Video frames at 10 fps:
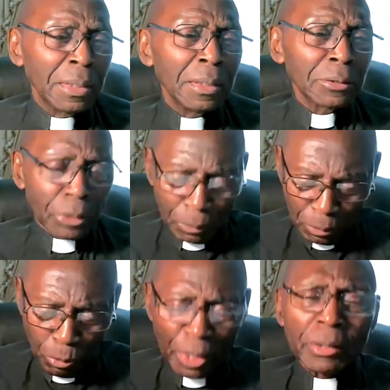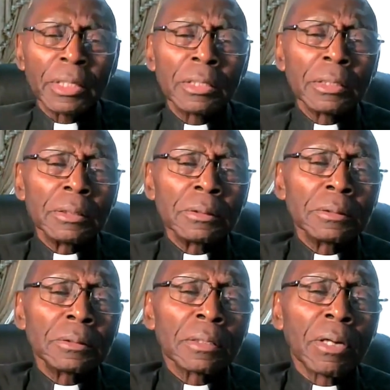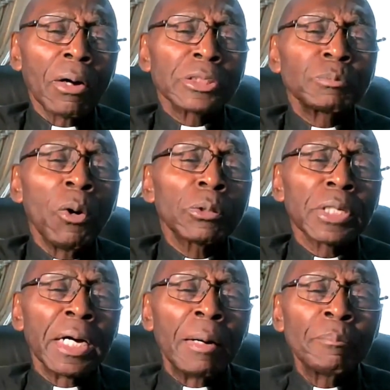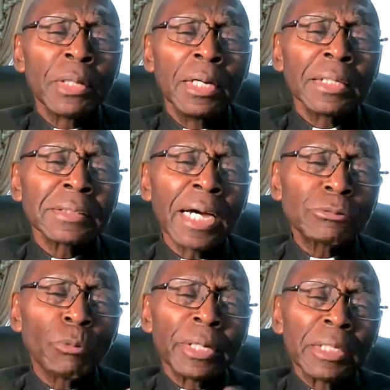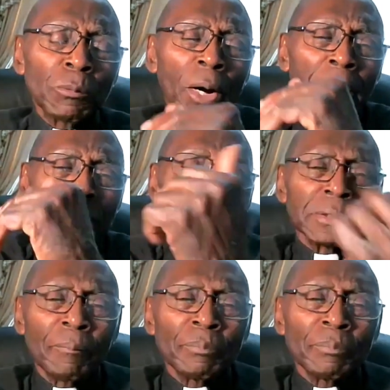So when he the Lord spoke to him, guess where he was?